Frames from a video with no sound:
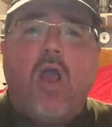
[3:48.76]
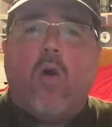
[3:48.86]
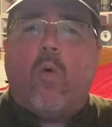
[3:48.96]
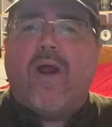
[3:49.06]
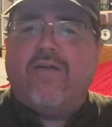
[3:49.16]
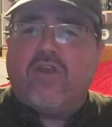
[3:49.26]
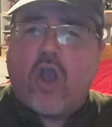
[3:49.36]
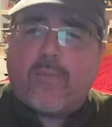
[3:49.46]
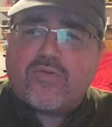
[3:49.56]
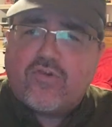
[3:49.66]
Where do the
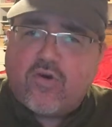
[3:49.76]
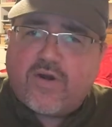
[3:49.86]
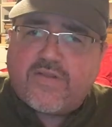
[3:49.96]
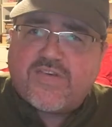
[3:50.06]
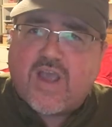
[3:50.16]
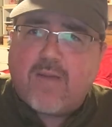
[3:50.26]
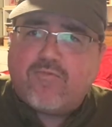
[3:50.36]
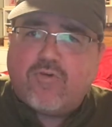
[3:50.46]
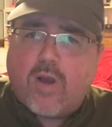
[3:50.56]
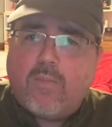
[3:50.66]
opportunities come
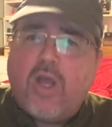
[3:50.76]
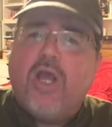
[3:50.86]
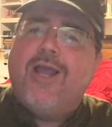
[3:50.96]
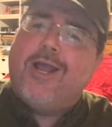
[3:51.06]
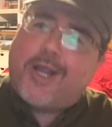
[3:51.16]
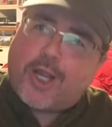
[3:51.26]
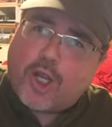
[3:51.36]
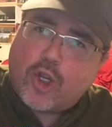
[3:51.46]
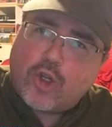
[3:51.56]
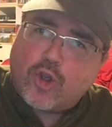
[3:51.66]
from?
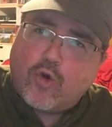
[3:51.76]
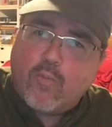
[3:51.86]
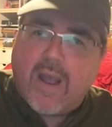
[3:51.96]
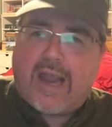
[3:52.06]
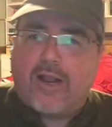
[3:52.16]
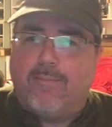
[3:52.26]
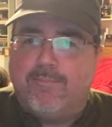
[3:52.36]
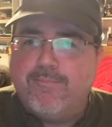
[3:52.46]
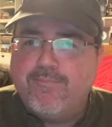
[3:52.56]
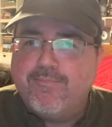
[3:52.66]
You make them.
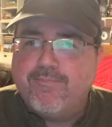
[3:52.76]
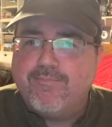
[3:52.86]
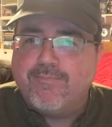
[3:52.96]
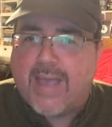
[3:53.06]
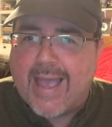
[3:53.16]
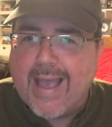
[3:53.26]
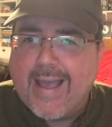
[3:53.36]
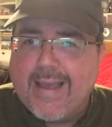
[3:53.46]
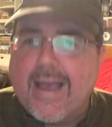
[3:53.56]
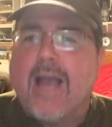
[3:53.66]
Huh?
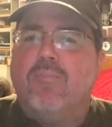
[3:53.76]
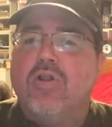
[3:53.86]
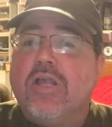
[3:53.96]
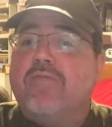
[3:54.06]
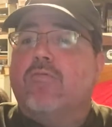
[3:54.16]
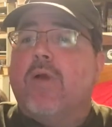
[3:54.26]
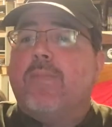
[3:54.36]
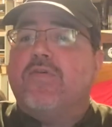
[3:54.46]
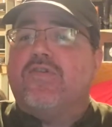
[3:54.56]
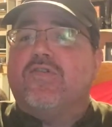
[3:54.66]
I believe in
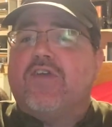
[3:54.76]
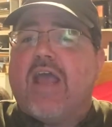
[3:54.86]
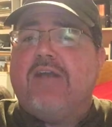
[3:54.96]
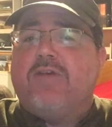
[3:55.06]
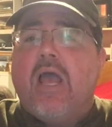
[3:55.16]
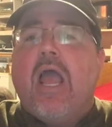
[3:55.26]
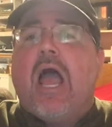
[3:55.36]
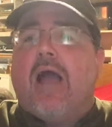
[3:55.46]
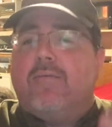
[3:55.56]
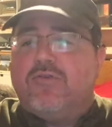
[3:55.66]
representation.
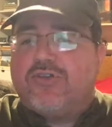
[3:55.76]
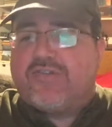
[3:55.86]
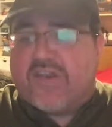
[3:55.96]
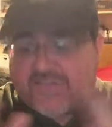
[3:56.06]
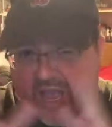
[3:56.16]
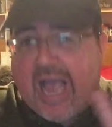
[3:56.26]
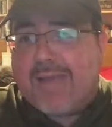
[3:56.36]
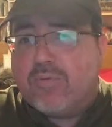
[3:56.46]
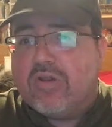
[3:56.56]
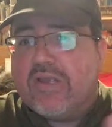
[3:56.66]
She says, I
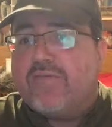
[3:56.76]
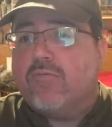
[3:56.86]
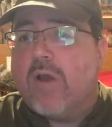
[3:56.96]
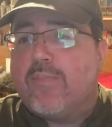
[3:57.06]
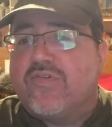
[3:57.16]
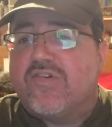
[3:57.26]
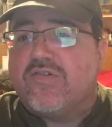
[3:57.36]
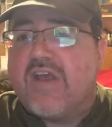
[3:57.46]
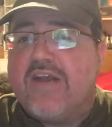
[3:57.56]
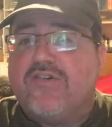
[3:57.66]
believe in
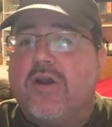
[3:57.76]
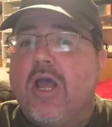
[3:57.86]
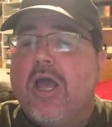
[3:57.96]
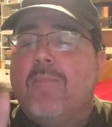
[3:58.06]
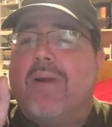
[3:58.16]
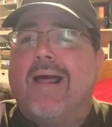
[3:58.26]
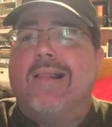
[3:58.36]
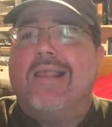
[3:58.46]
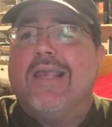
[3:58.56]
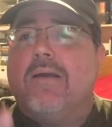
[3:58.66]
representation, but
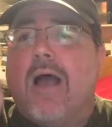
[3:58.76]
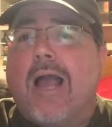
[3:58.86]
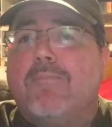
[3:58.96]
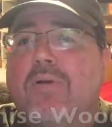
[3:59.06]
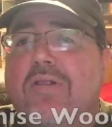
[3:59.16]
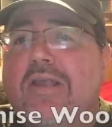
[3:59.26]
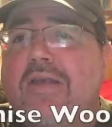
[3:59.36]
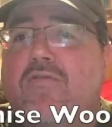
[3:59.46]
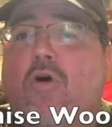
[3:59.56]
I believe